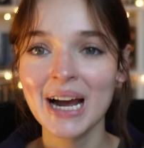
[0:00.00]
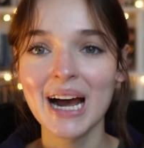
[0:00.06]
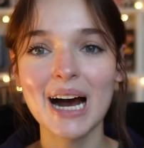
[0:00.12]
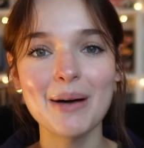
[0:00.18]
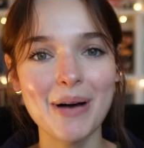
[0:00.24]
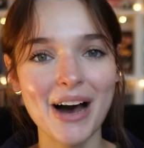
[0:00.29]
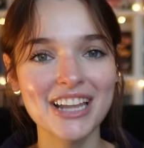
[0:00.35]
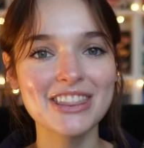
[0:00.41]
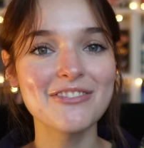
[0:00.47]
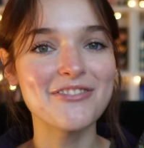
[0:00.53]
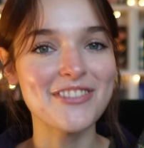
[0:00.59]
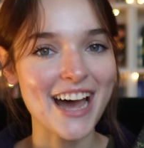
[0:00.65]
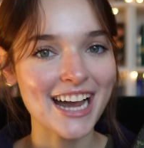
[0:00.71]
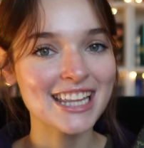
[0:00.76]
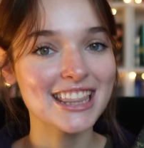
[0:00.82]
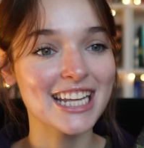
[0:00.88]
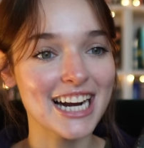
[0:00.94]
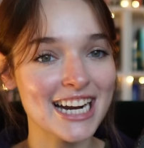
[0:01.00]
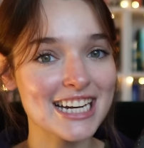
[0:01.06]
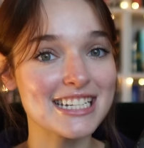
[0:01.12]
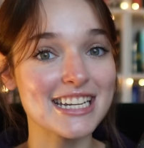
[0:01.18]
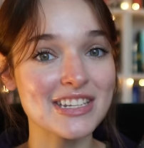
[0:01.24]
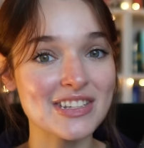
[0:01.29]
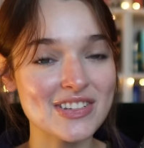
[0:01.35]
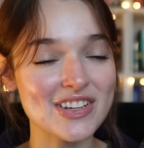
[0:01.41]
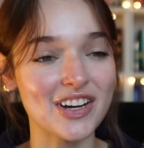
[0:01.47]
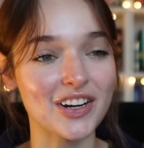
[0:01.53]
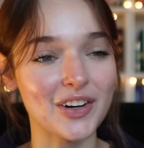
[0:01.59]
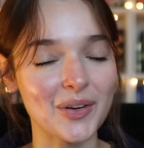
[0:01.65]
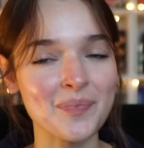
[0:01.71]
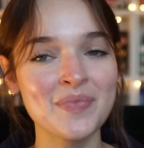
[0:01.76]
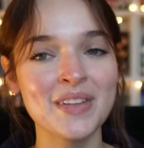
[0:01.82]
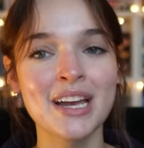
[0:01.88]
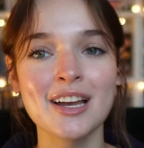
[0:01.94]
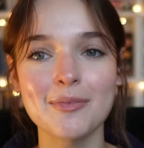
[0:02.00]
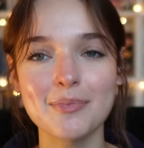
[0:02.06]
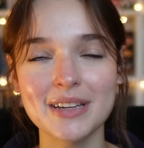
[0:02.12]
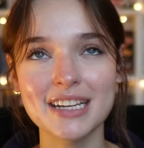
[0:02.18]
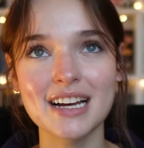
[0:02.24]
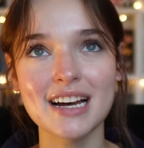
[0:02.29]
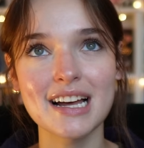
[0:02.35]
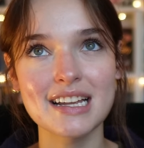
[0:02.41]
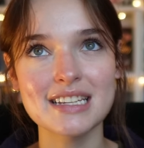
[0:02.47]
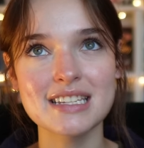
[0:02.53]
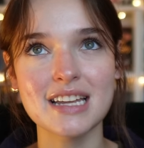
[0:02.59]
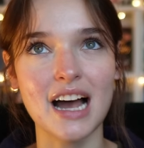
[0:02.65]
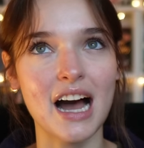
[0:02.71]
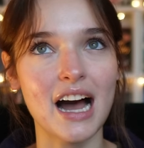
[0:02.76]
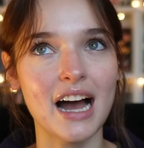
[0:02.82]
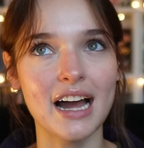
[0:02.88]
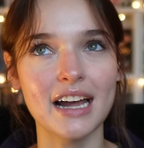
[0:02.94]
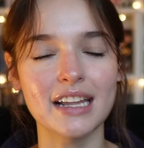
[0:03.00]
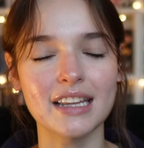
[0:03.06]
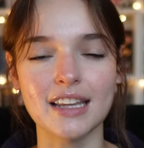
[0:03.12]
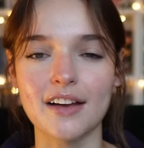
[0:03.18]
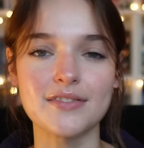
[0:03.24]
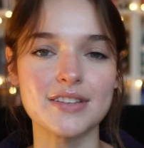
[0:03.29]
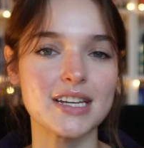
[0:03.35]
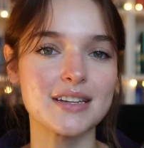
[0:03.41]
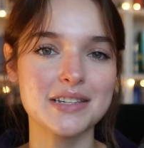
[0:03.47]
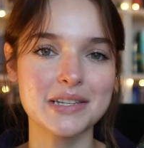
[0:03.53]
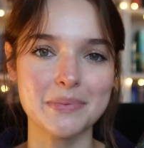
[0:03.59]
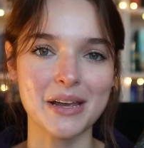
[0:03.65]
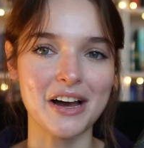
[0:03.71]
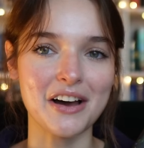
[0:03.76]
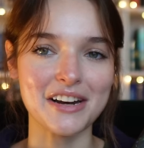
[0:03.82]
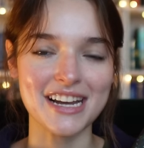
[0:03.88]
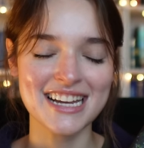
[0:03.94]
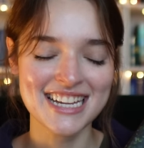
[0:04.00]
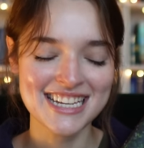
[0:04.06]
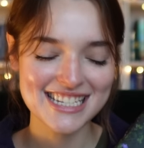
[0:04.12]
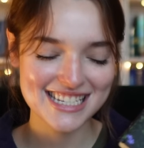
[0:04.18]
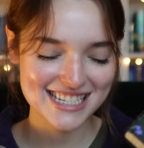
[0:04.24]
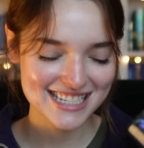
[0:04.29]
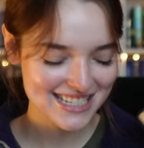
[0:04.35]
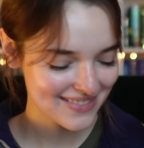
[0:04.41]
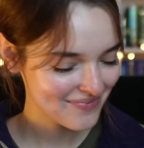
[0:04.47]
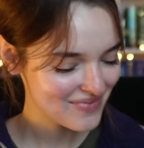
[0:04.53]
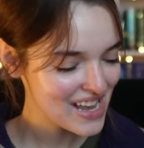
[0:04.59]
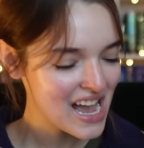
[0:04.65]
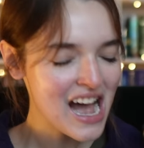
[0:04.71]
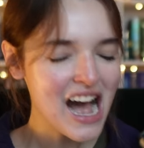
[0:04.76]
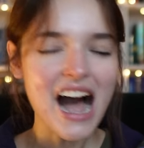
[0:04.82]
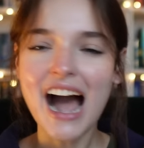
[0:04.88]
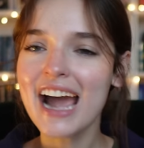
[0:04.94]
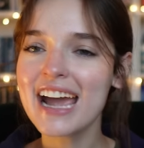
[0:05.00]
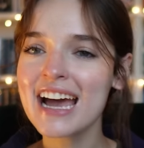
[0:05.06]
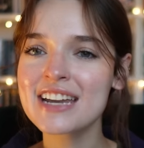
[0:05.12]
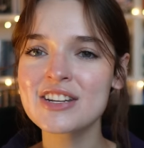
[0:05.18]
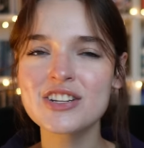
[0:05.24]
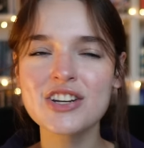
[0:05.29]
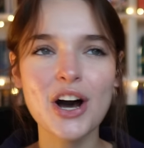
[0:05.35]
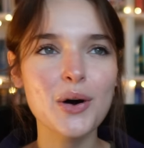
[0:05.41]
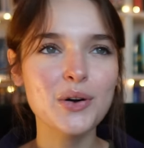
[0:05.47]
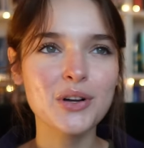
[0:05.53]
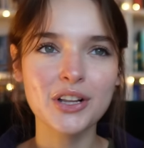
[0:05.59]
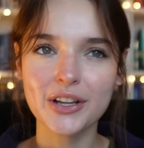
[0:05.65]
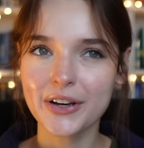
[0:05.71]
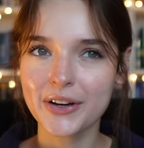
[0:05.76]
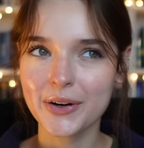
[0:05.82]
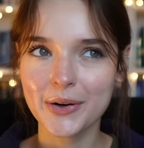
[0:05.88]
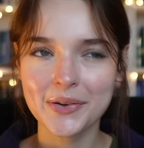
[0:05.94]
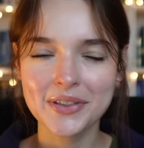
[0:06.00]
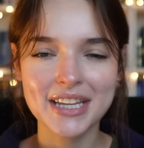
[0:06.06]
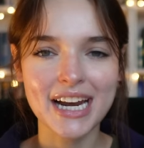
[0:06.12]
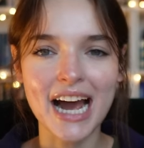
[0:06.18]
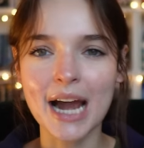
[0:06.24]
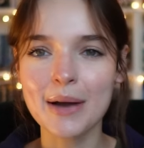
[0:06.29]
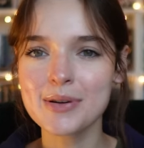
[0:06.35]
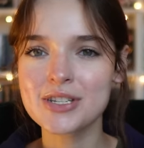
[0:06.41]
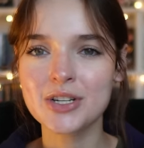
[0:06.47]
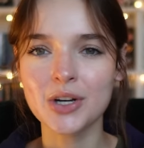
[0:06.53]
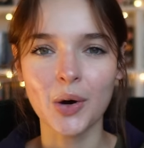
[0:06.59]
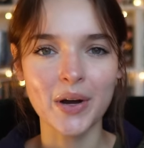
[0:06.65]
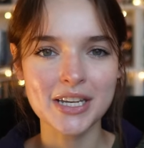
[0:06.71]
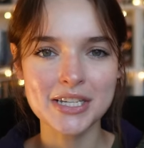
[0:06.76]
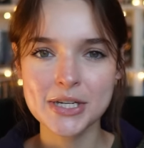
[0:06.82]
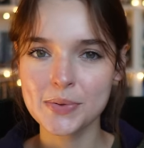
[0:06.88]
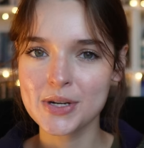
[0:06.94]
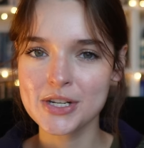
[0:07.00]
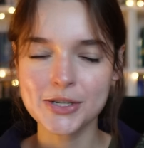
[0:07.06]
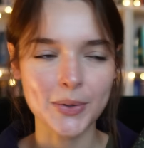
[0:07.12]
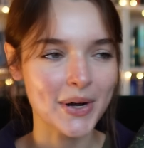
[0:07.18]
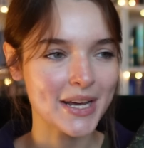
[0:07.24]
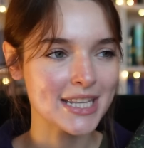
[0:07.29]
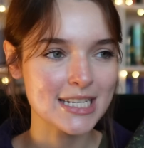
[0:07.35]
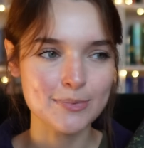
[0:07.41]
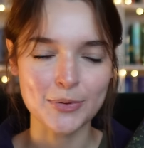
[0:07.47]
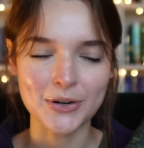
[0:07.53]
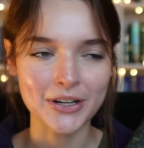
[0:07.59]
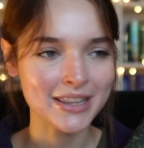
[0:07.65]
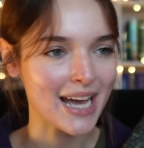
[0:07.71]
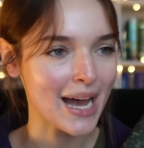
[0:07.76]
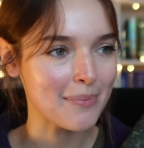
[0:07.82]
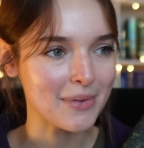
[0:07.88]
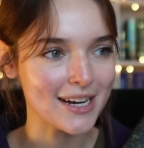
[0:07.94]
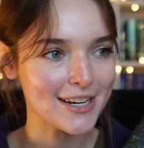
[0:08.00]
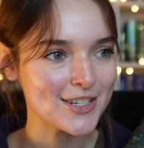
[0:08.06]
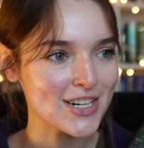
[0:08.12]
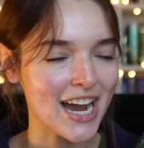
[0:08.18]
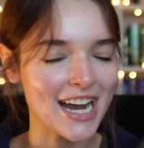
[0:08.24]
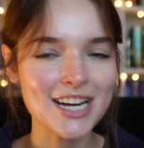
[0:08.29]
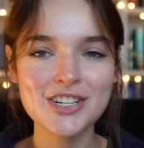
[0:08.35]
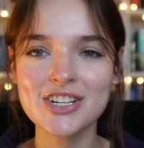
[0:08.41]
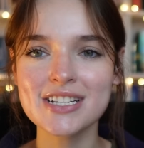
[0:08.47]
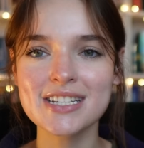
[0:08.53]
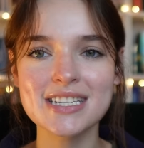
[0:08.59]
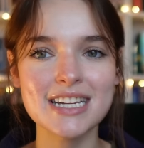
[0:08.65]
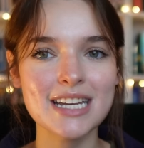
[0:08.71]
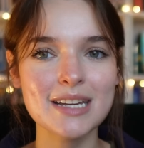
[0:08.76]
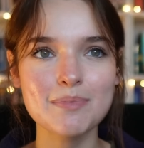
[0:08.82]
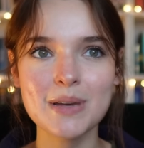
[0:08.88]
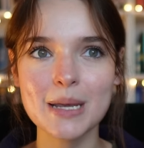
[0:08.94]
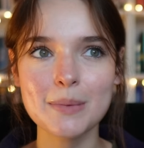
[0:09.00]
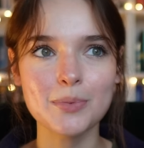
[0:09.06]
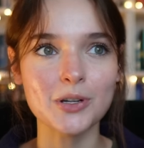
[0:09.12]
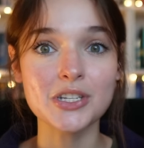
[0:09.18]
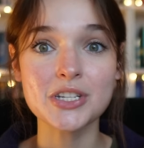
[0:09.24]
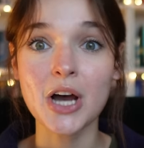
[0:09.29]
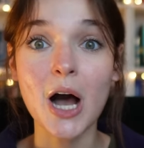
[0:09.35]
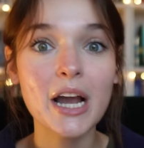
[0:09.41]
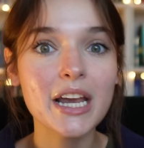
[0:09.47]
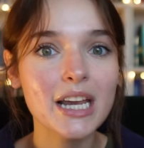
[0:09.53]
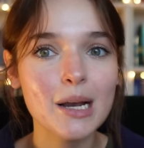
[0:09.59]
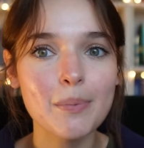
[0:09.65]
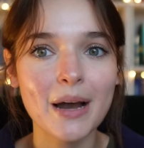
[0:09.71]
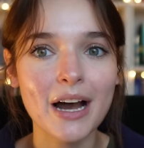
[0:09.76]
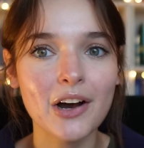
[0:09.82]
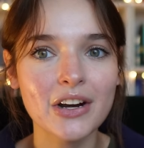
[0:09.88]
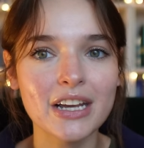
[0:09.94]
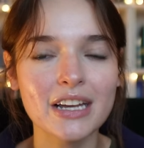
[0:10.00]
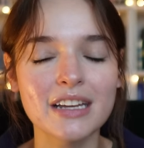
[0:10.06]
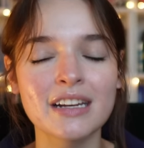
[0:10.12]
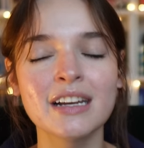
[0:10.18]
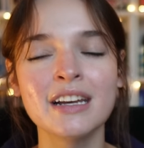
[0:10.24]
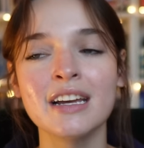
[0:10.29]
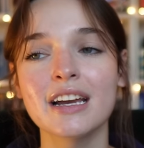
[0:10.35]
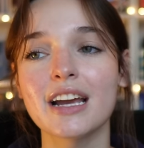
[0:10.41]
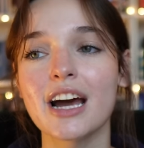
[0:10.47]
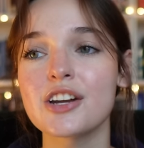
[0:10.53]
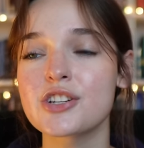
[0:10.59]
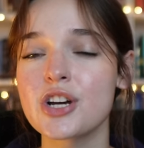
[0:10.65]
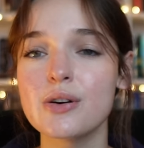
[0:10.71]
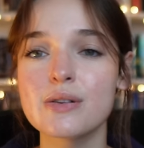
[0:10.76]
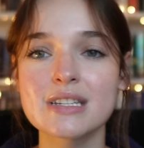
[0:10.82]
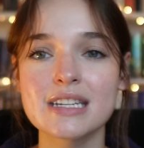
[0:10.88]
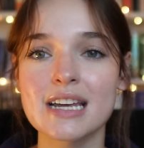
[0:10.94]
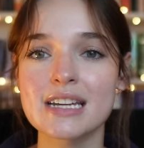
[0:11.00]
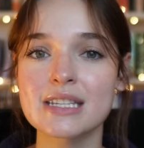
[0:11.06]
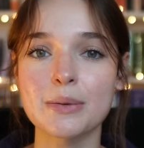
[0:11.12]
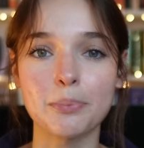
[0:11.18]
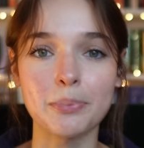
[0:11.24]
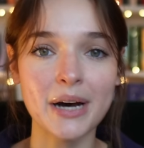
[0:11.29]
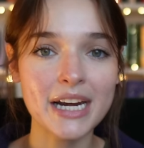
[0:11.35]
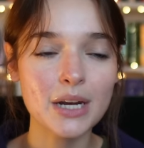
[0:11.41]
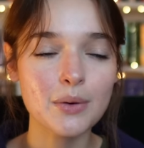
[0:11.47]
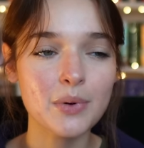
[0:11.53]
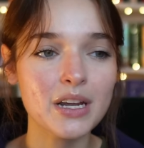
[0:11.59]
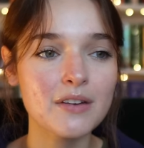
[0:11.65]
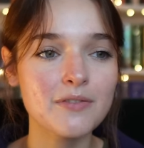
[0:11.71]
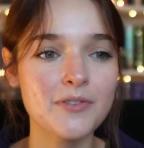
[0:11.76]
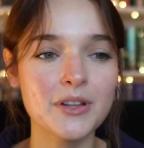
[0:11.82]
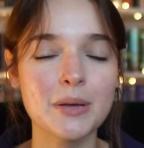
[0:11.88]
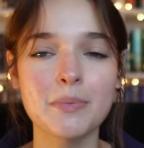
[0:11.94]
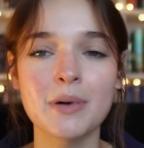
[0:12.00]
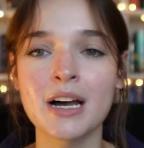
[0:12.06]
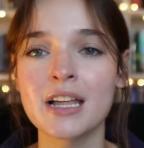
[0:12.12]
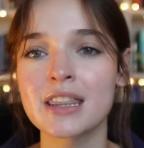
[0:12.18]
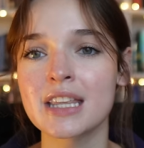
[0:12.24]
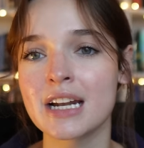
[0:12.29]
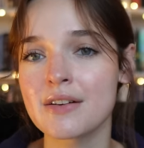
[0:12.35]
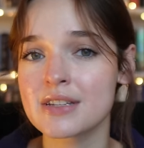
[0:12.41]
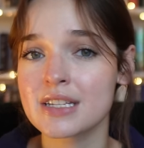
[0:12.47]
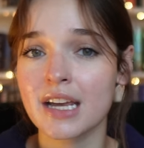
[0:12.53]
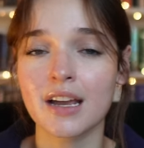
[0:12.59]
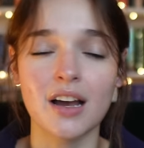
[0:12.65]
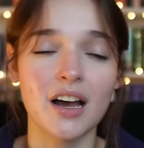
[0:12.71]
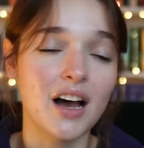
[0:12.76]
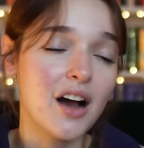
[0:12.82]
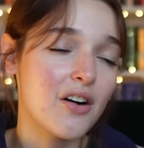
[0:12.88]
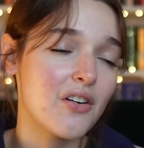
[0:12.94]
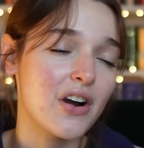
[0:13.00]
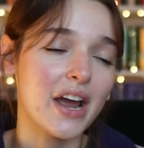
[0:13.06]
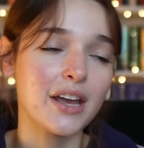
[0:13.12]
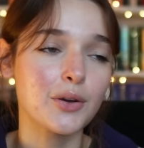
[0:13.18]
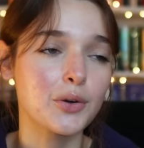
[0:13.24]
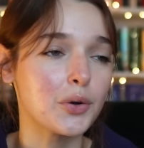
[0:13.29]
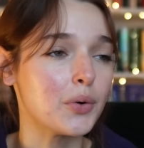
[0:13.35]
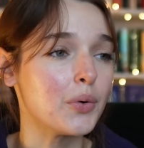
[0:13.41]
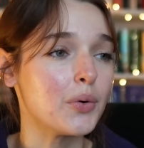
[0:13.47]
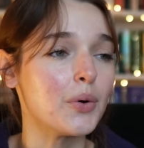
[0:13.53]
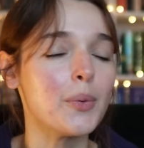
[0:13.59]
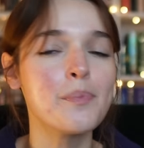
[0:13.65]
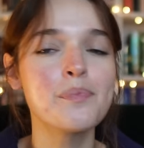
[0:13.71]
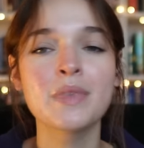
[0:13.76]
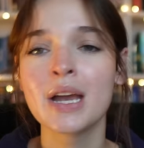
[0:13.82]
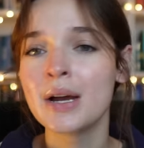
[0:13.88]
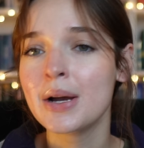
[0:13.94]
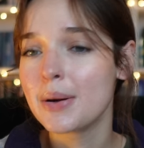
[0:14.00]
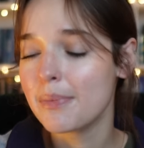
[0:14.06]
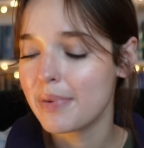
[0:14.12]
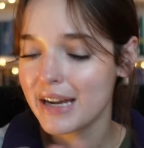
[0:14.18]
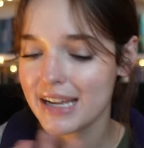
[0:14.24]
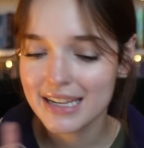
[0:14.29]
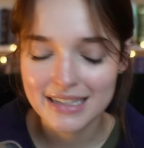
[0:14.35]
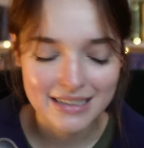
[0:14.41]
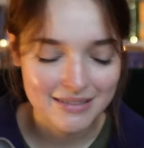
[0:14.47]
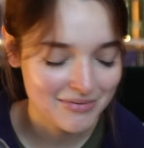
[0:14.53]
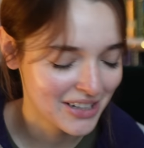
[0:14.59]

about the fact that I did so because I loved it, to be honest. I had no clue that I was going to enjoy this book that much. I had just seen people talking about it, got chosen as the buddy read for the month, and I was like, all right, cool. But